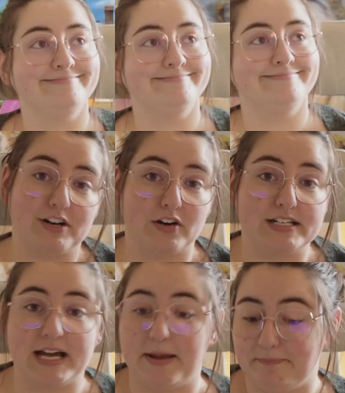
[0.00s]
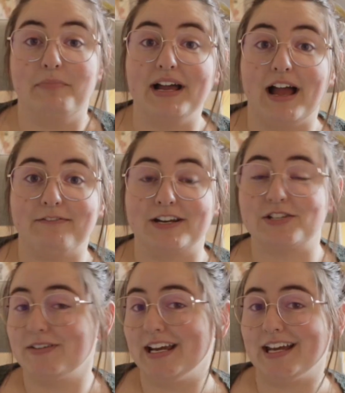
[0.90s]
having a great time. But I
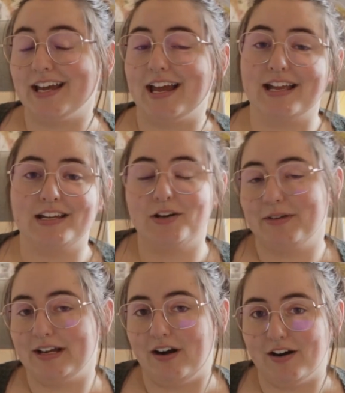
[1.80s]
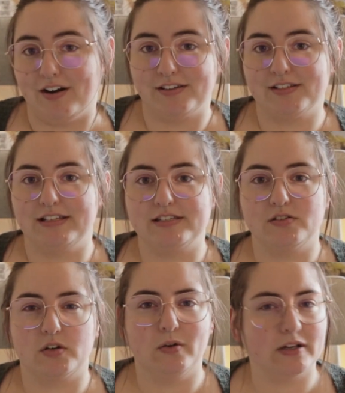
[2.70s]
finished reading it and here we are. So let's
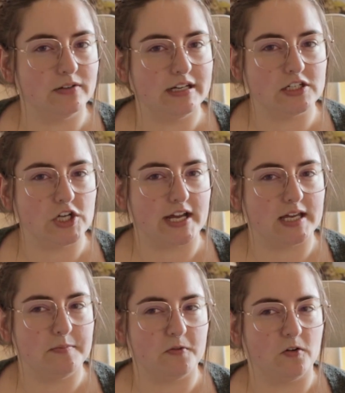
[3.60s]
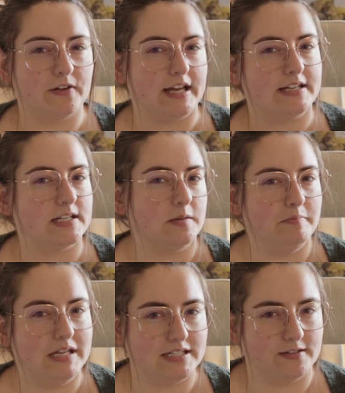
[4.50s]
do a quick reading check-in before we get into the
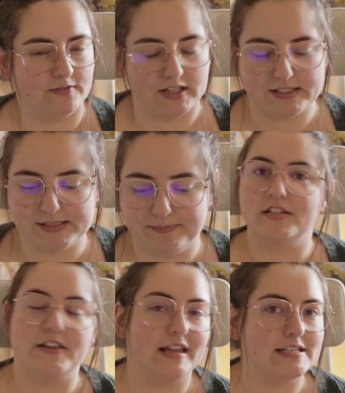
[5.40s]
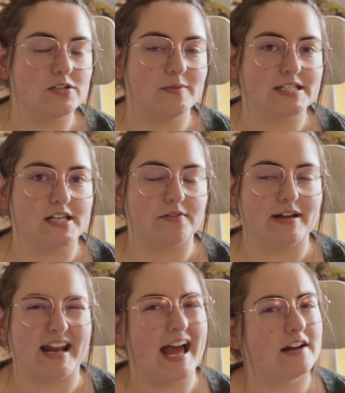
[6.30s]
meat of this. So in the last 2 months, I
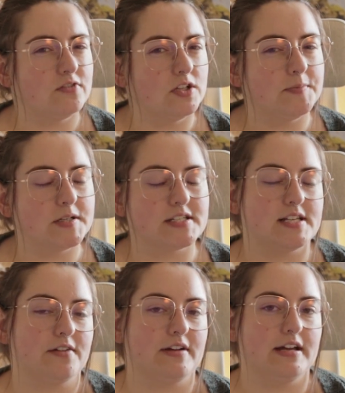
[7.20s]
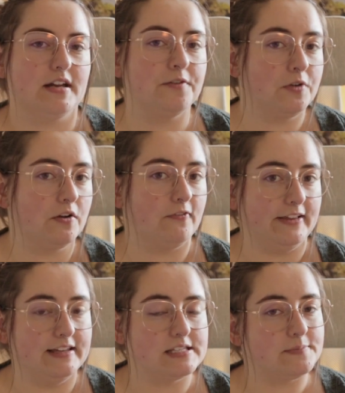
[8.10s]
read a handful of books. I read If We Were
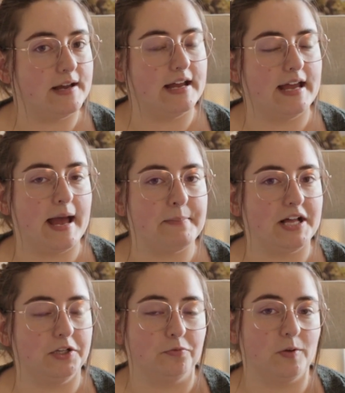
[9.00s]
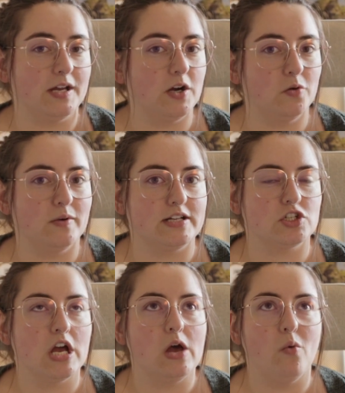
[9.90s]
Villains by M.L. Rio,
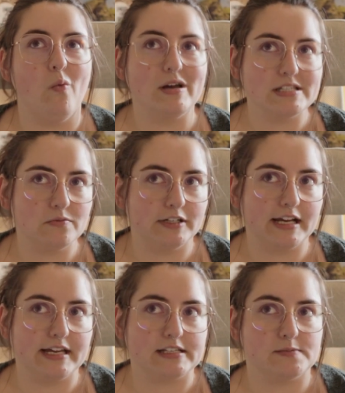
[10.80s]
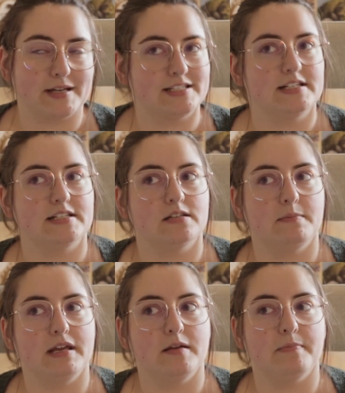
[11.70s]
which wasn't what I expected it to
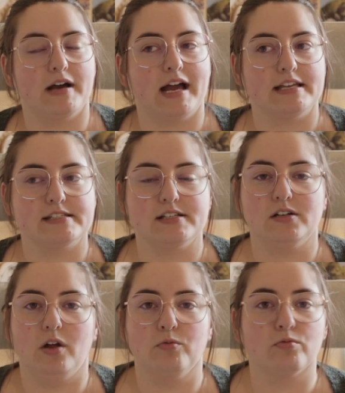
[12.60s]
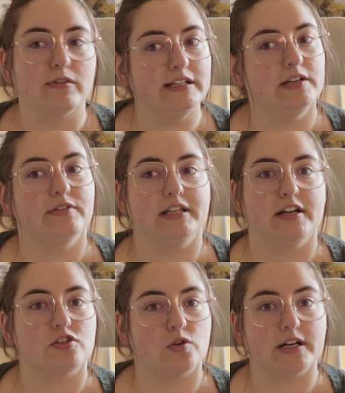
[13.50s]
be, but I still really
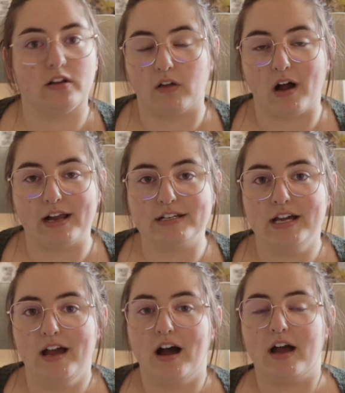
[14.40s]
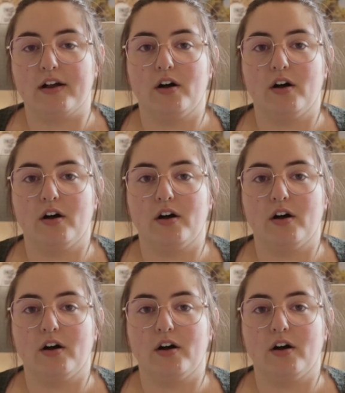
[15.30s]
enjoyed a lot. I